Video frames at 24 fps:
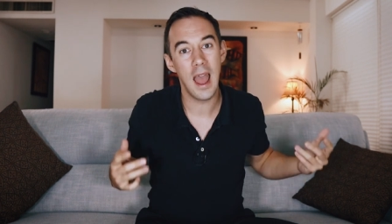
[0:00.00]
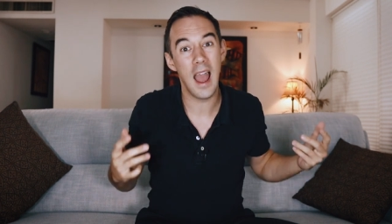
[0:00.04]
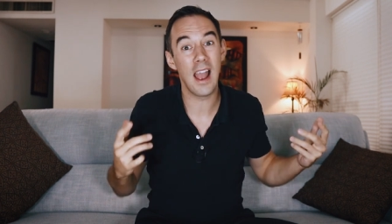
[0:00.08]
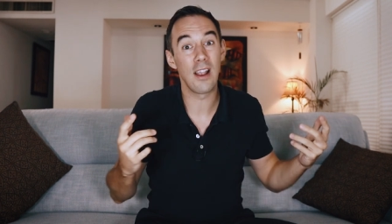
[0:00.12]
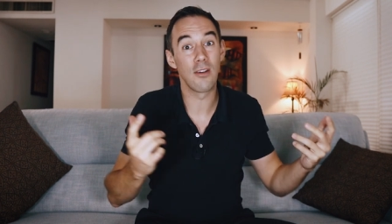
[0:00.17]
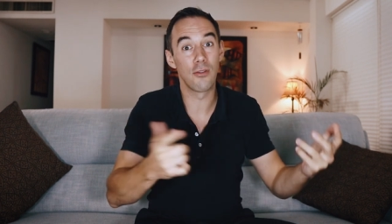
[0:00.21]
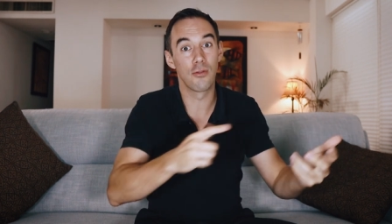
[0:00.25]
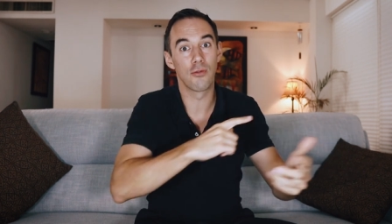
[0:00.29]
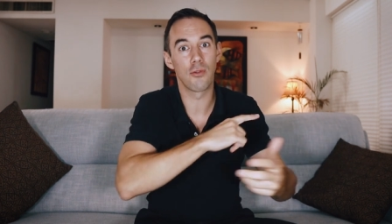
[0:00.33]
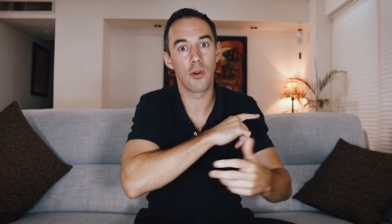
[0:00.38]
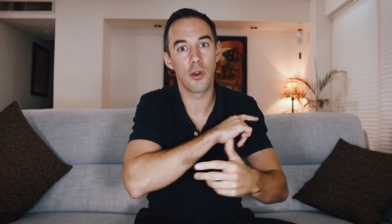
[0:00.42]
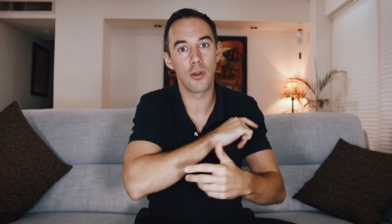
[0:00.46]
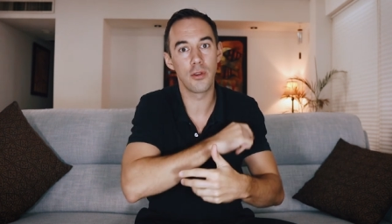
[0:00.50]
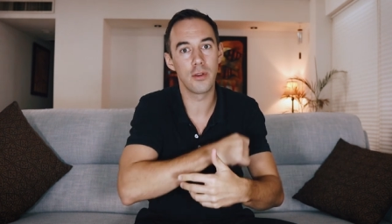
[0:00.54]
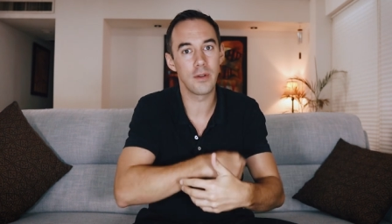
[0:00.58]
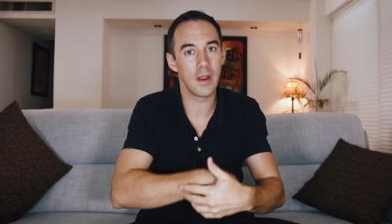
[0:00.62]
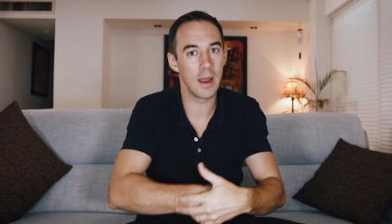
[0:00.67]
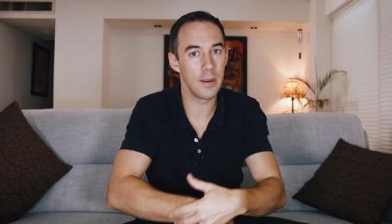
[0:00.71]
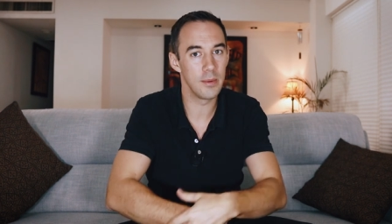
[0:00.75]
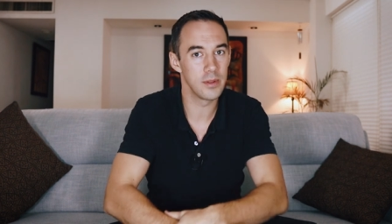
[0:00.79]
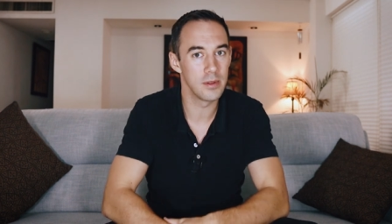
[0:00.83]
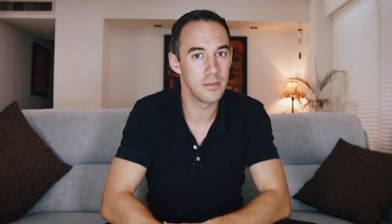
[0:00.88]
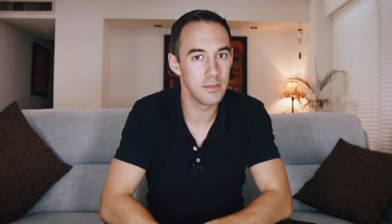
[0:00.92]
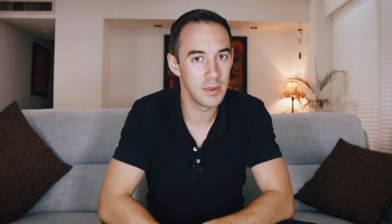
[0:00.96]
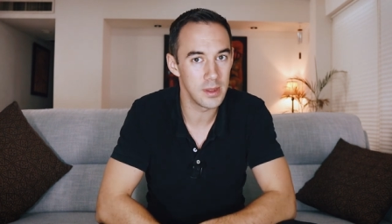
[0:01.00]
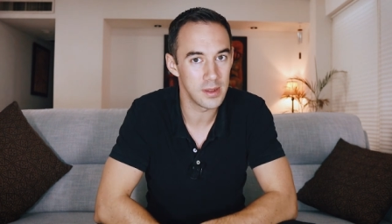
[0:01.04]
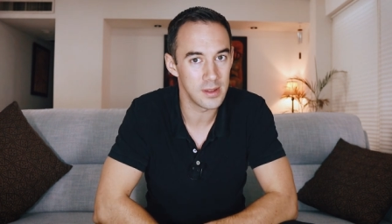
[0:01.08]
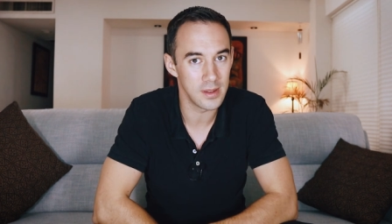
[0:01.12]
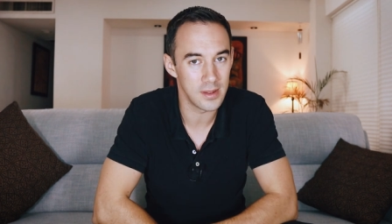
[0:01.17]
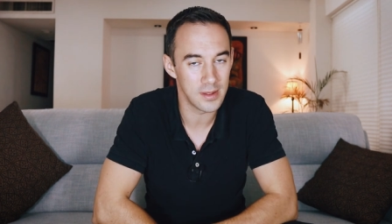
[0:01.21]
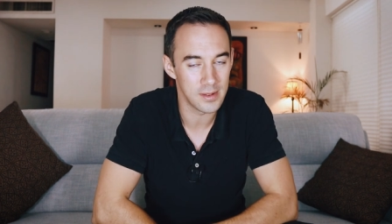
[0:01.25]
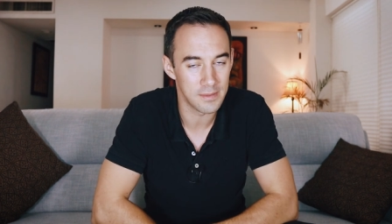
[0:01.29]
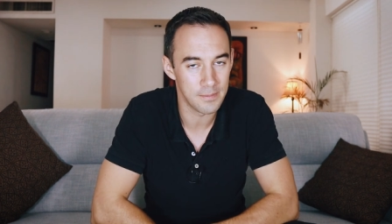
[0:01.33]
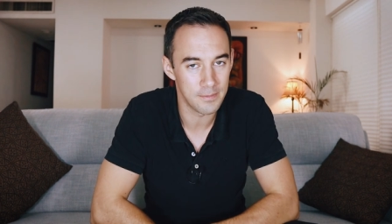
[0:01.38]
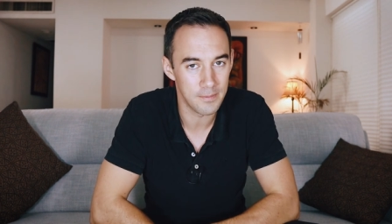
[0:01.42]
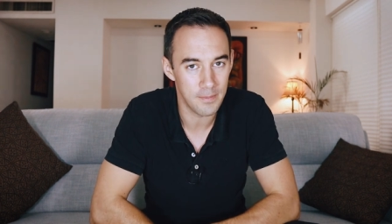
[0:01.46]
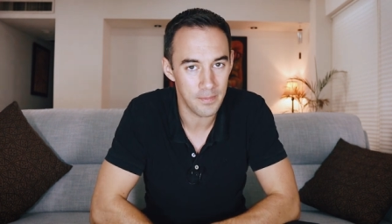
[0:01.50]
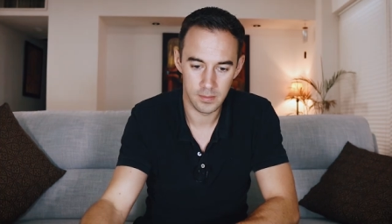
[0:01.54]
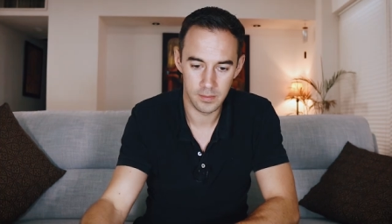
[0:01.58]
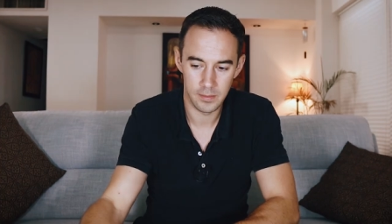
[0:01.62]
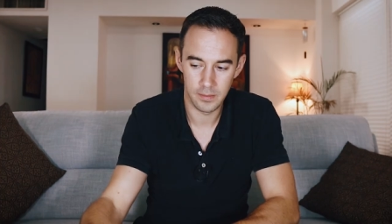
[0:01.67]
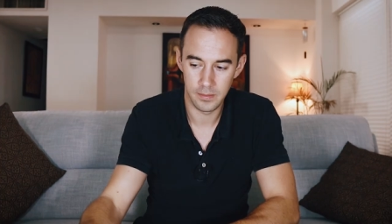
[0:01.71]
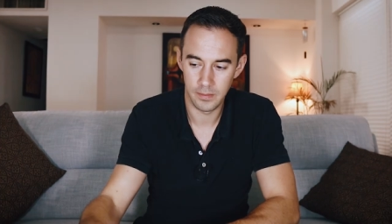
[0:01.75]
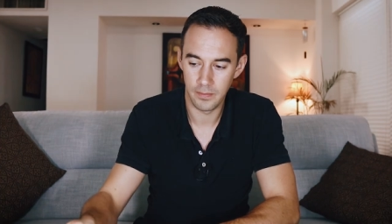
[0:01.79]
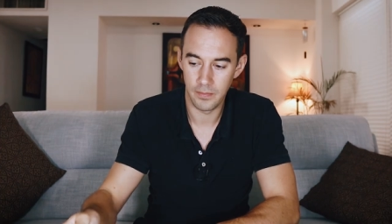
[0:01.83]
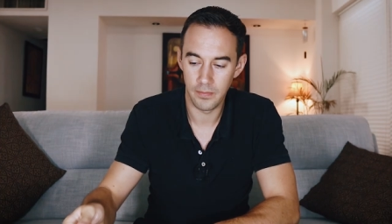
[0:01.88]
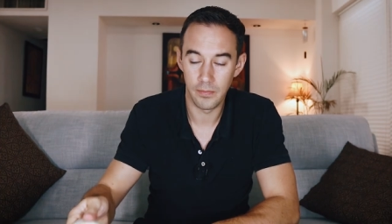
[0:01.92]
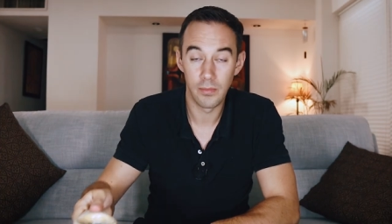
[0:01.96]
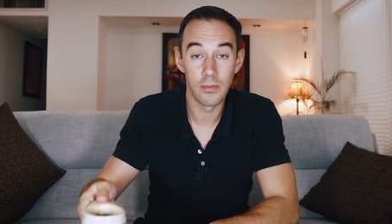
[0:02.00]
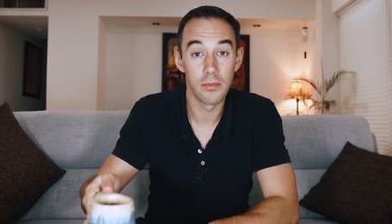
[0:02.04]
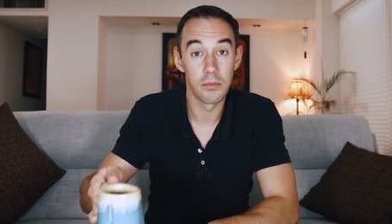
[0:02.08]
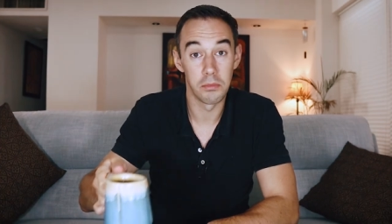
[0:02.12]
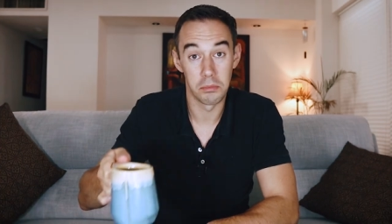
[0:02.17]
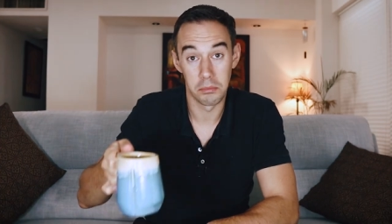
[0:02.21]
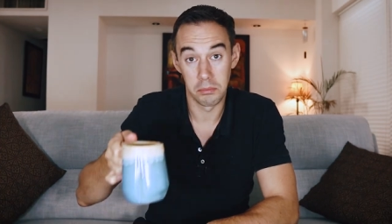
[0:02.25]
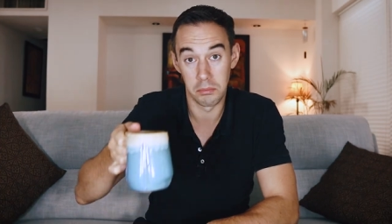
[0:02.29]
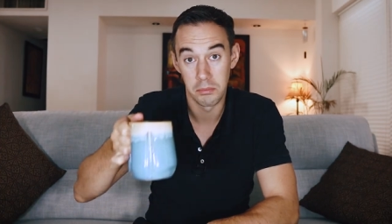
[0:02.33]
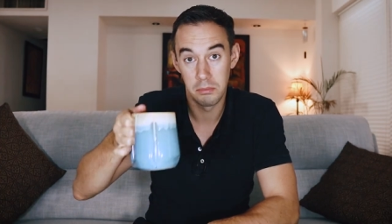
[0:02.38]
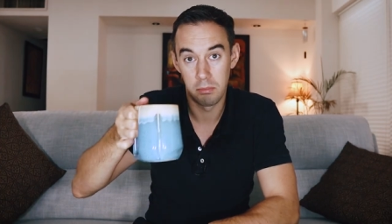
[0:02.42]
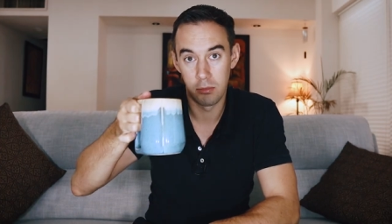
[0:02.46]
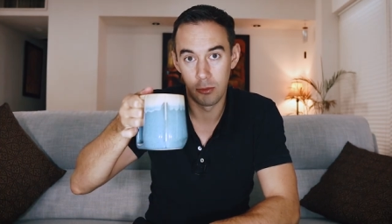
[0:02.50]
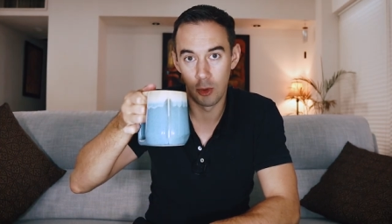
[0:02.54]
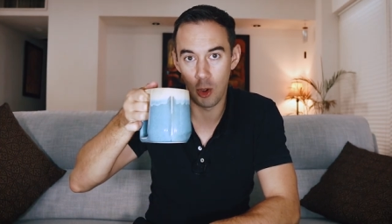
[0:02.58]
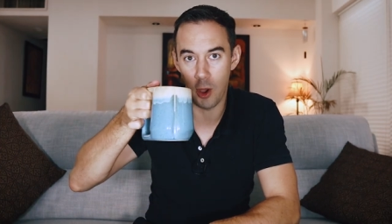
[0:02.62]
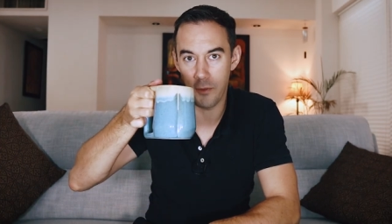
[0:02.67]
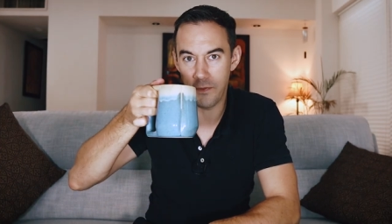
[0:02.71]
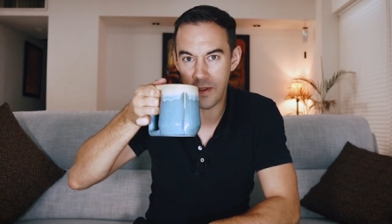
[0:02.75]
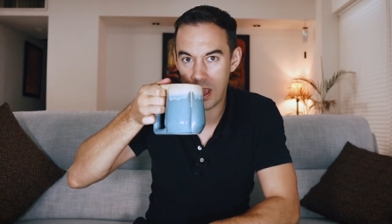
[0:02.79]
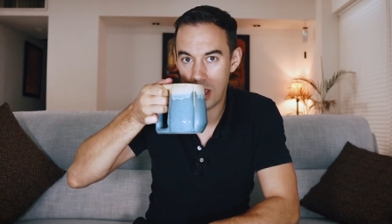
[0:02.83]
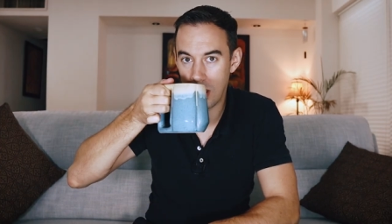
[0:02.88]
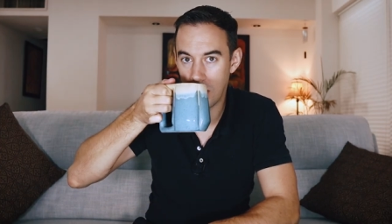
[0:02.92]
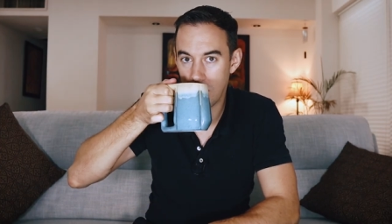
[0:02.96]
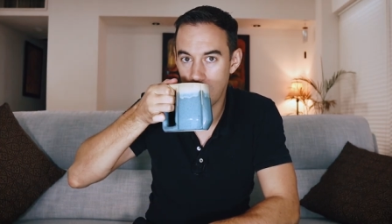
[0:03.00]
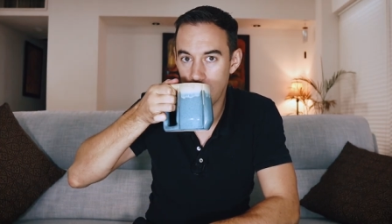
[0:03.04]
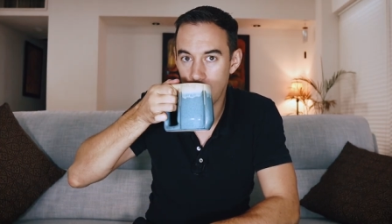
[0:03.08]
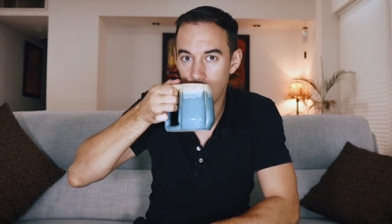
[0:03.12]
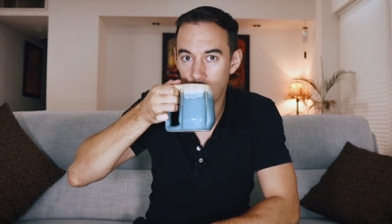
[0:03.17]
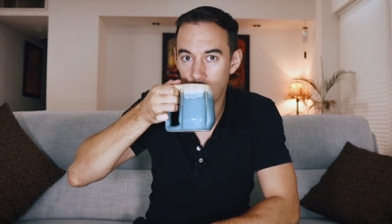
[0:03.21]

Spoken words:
and grow your Amazon business. Coffee.